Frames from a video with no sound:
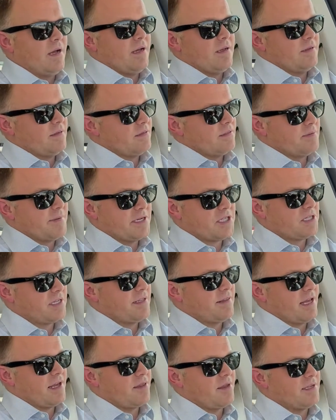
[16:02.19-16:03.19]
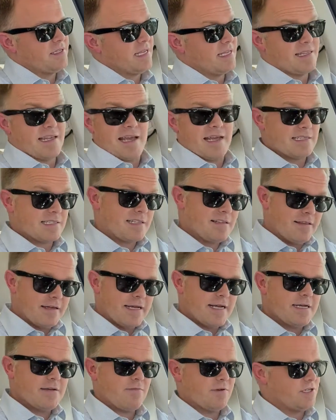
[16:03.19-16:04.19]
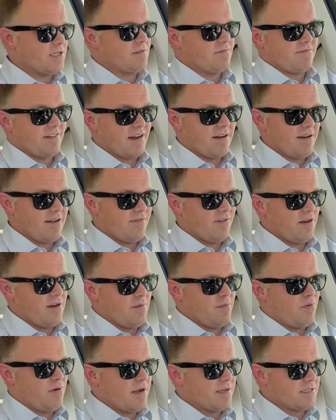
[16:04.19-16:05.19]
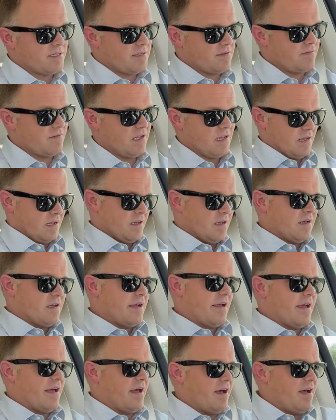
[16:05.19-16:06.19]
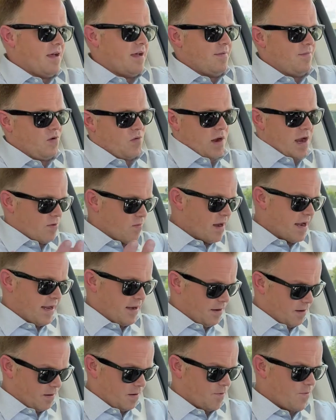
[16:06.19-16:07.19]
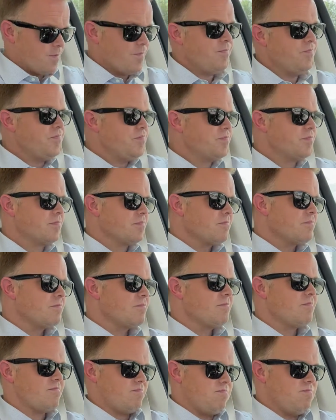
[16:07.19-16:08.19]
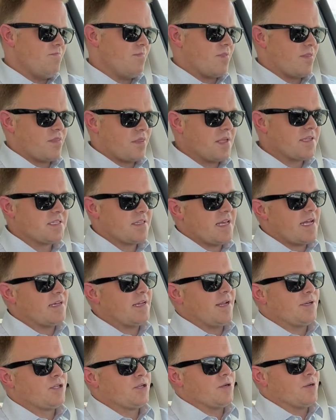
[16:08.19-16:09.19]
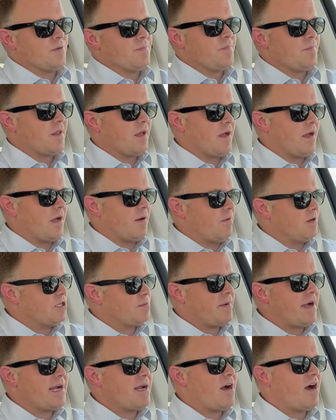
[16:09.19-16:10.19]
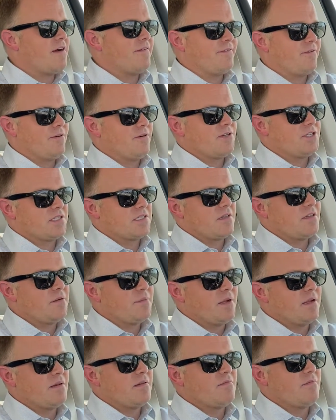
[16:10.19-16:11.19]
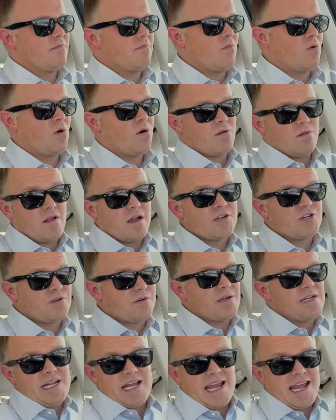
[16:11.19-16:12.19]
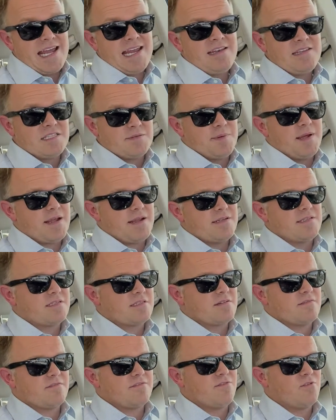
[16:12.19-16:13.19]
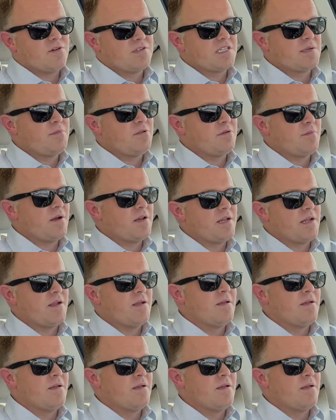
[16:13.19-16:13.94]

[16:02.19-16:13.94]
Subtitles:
especially like things like the Escalade, which is very, very impressive, the Grand Wagoneer, things of that nature, which might offer just a little bit more luxury and space for similar money.